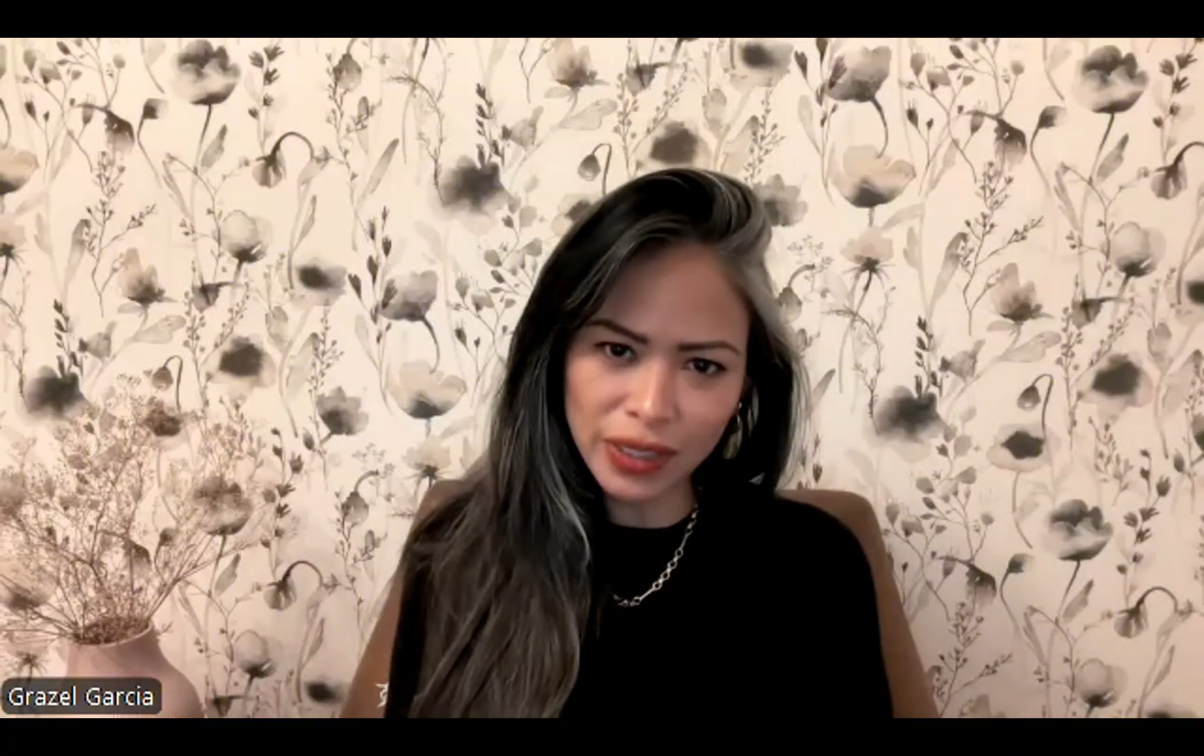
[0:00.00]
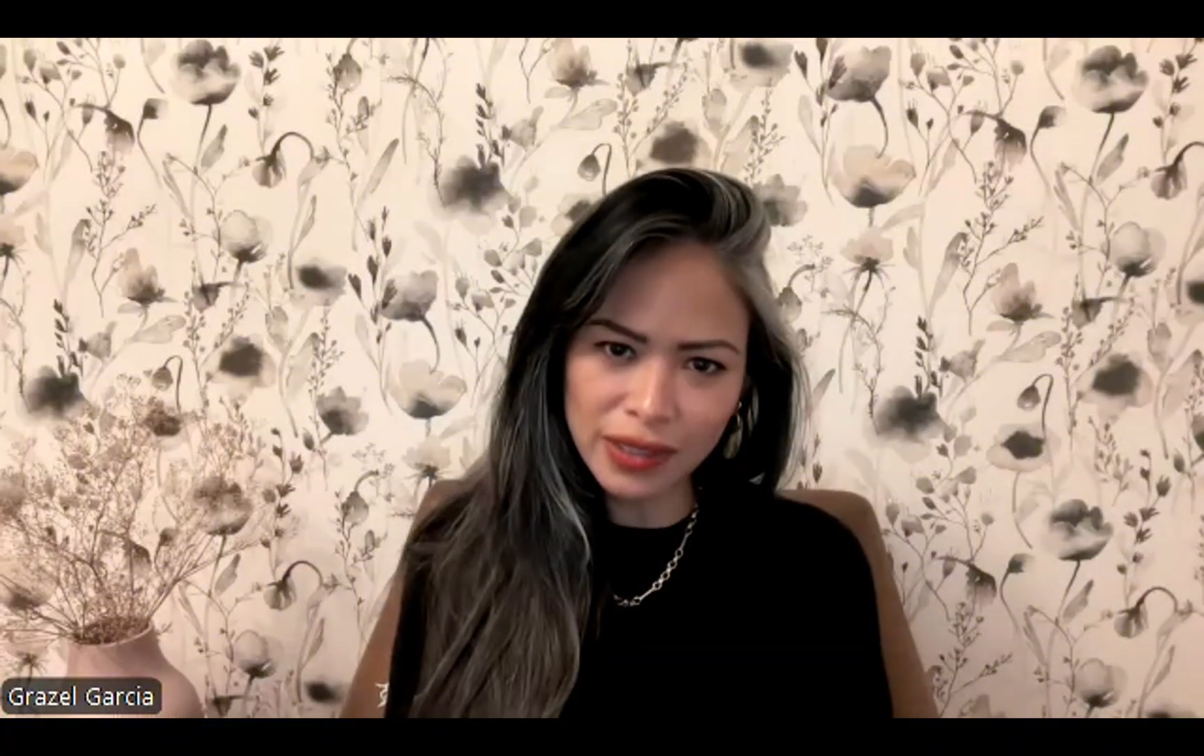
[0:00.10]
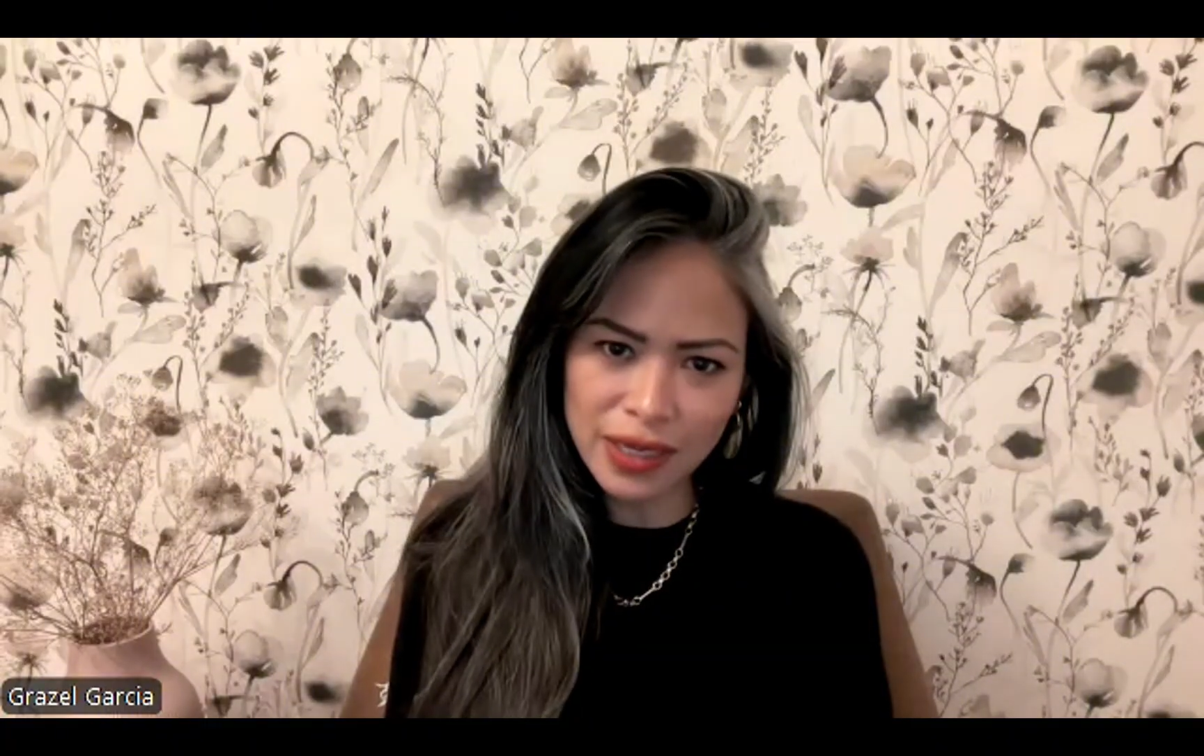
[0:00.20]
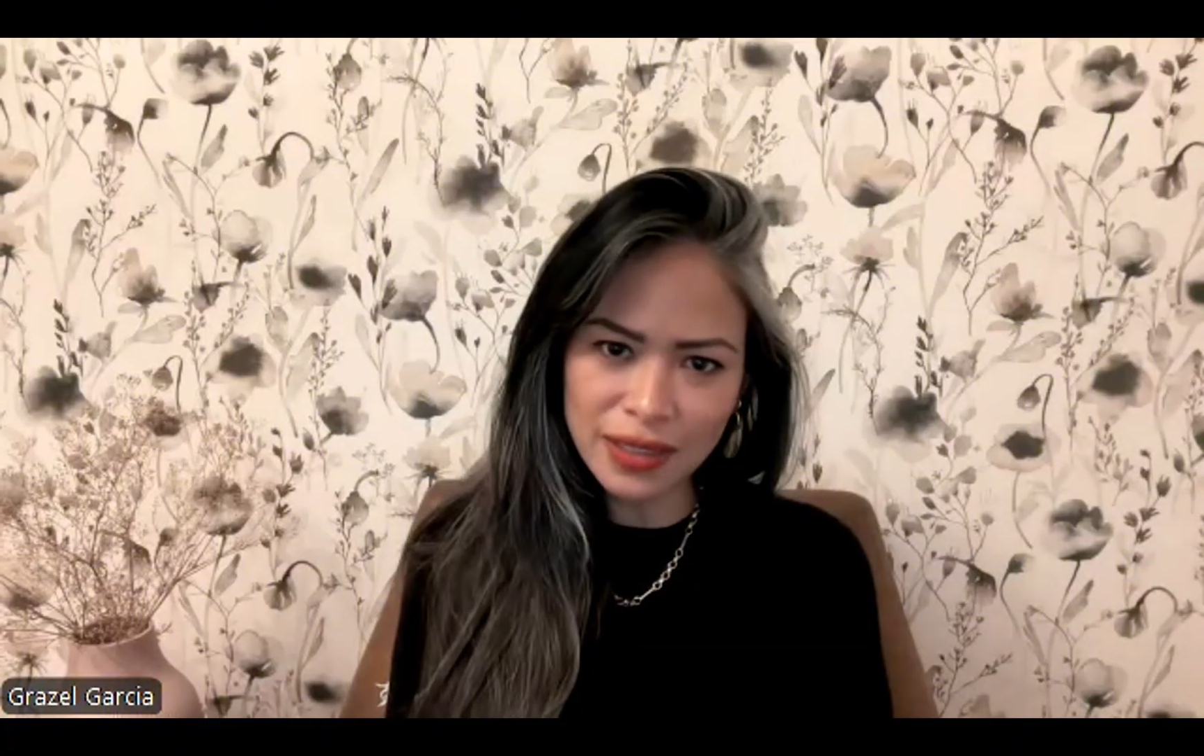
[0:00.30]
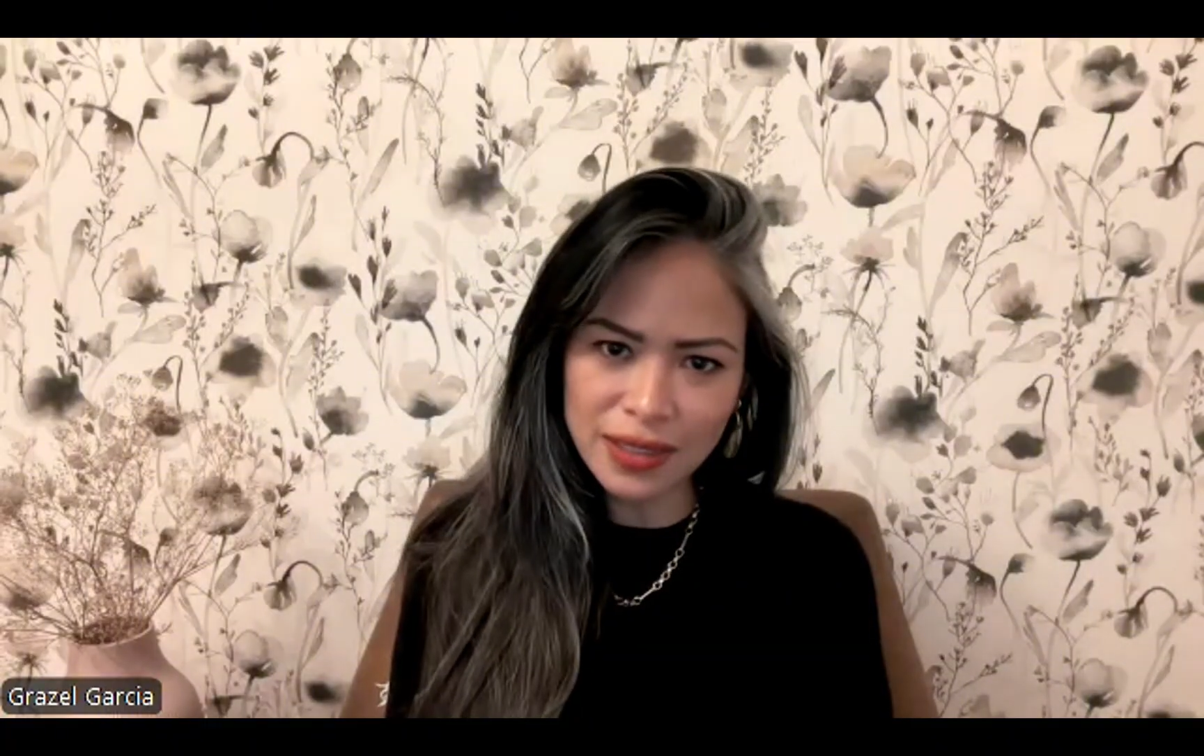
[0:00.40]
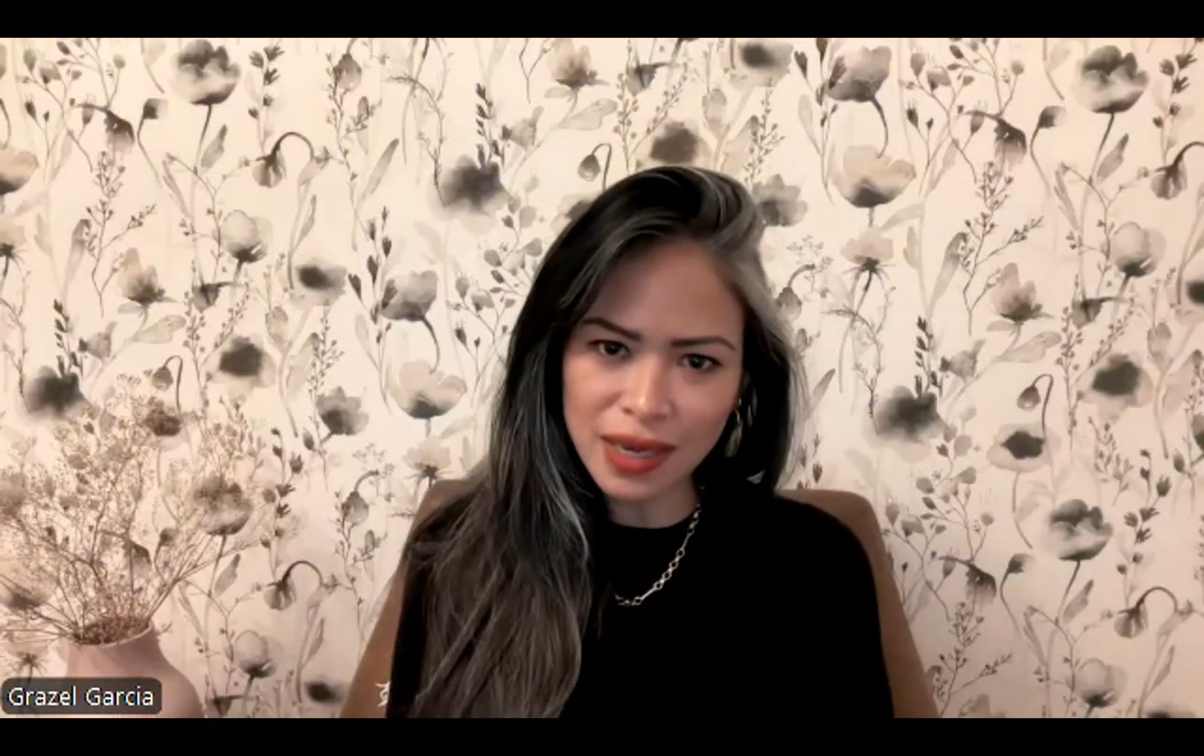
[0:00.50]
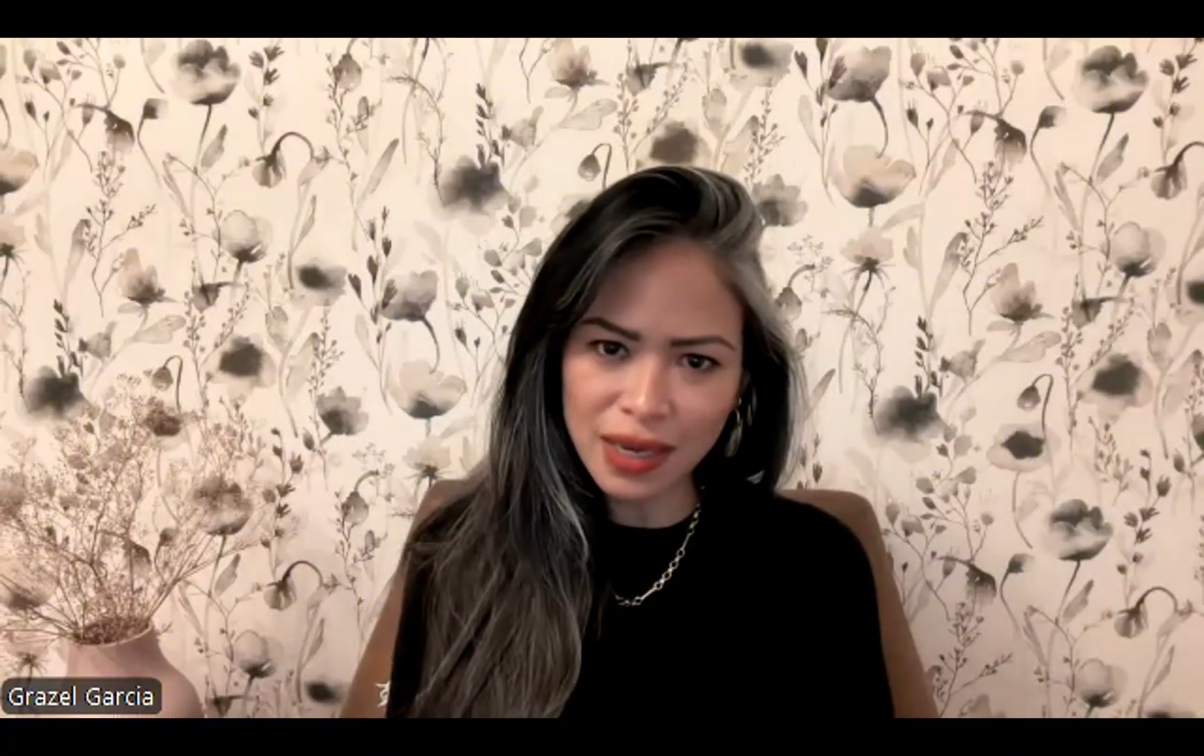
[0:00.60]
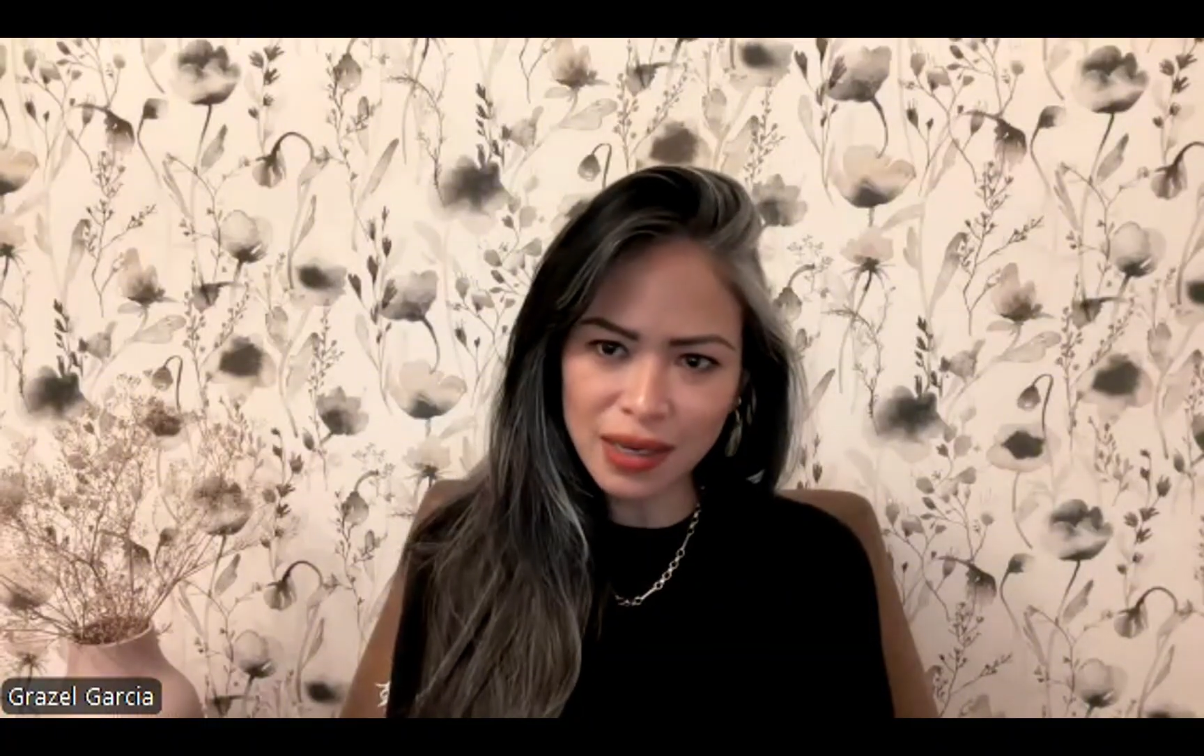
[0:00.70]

and that's